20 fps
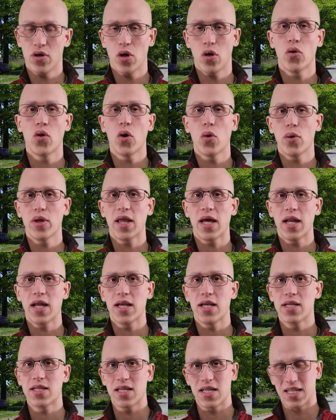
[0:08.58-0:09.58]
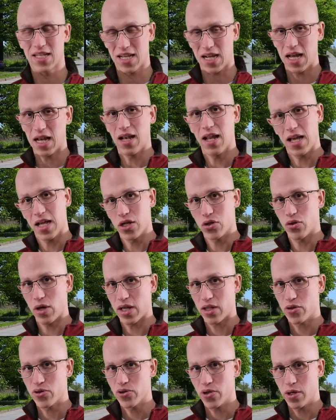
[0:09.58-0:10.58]
if you don't know what that is, it's kind of like a
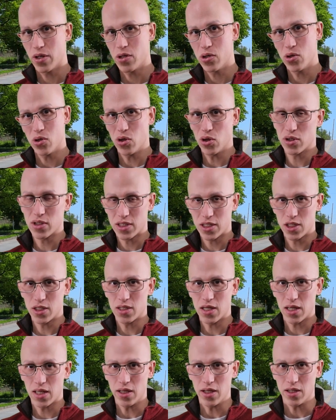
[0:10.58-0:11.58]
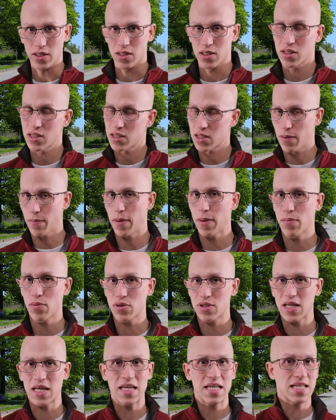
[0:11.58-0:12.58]
tractor trailer. It looks just like this. Some
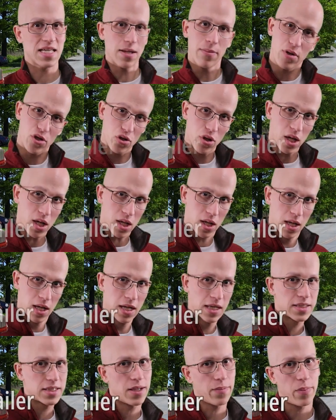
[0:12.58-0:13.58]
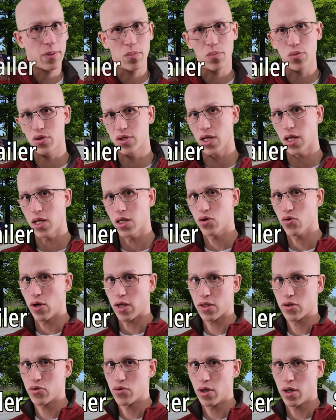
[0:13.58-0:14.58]
people say semi-truck, some people say
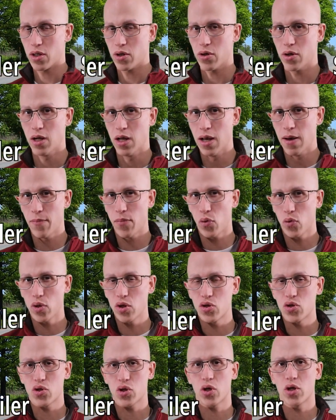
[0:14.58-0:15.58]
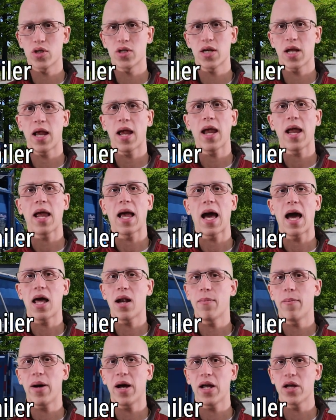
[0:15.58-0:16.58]
tractor trailer, but when you search, hey,
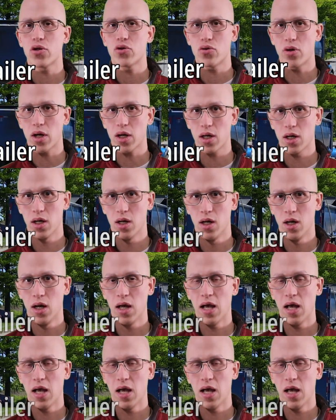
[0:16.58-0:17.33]
how to buy a truck,